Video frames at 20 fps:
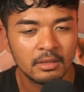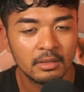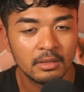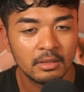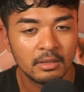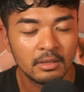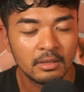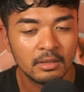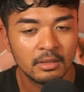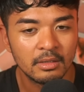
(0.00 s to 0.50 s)

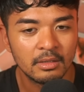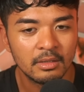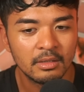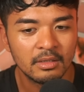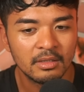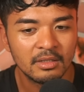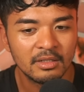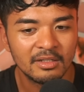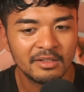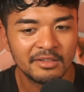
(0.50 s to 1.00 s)

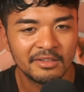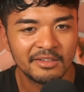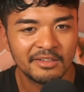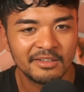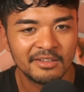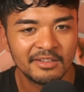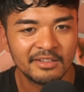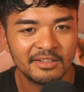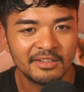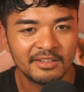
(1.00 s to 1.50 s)

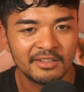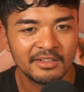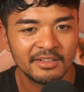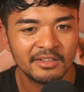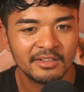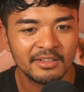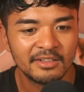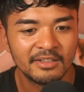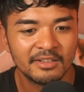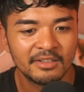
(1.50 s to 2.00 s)

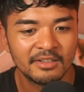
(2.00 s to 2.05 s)
(silent)